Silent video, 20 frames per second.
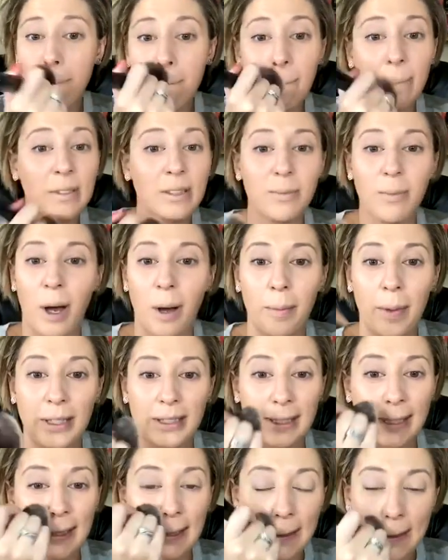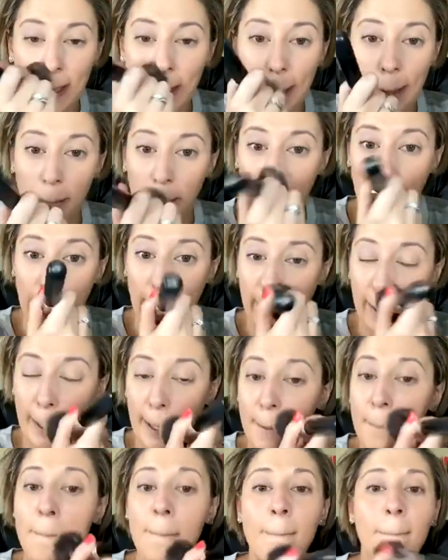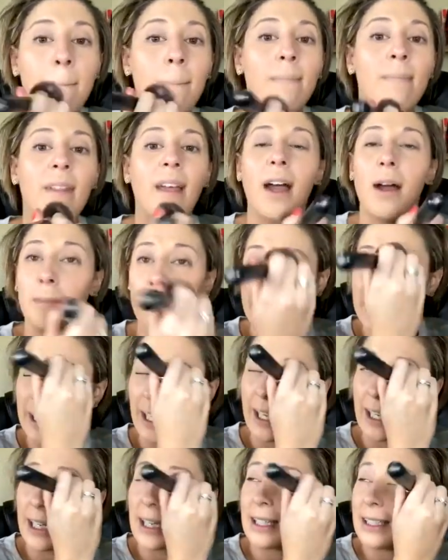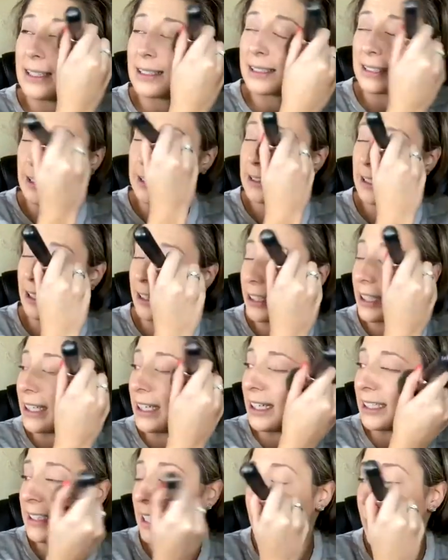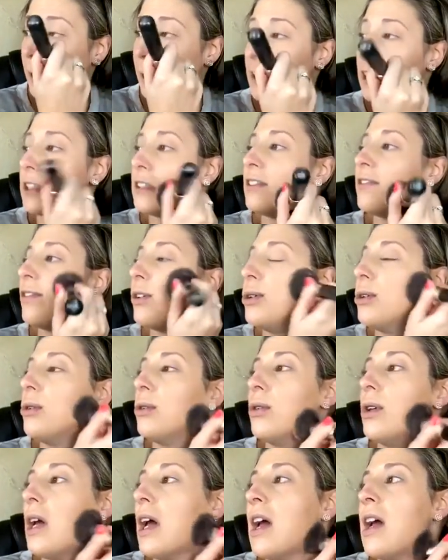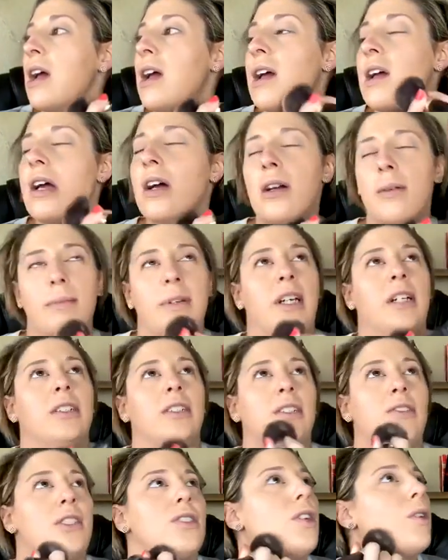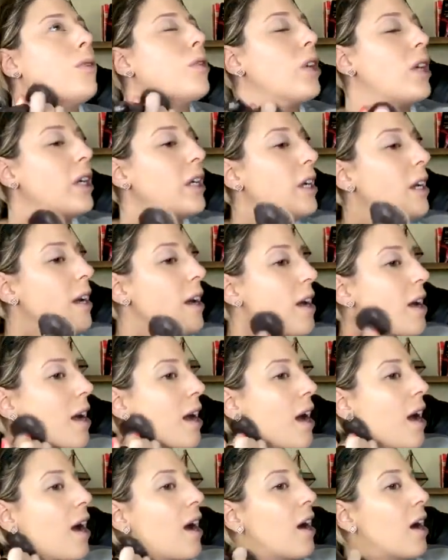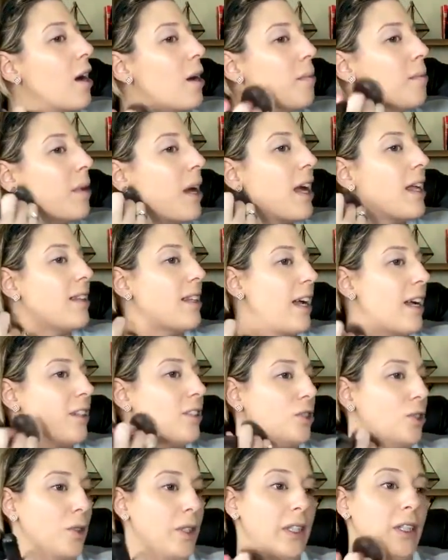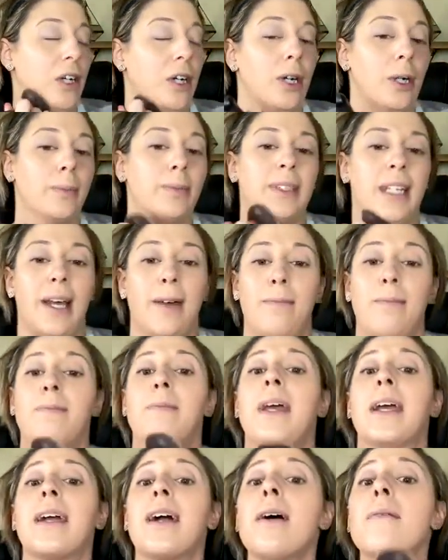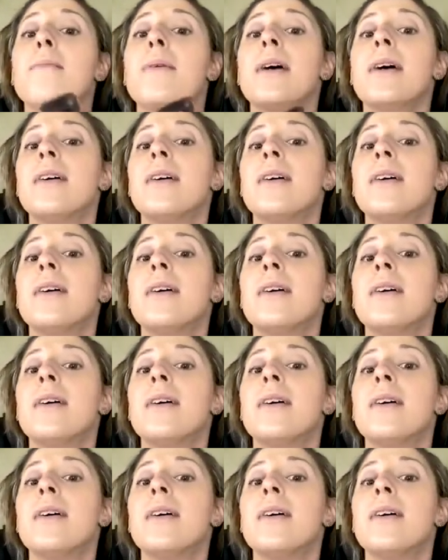small business in McKinney. Um, it's like it's Sicilian Italian food. Oh my gosh, it's so good. Um, and they are doing curbside pickup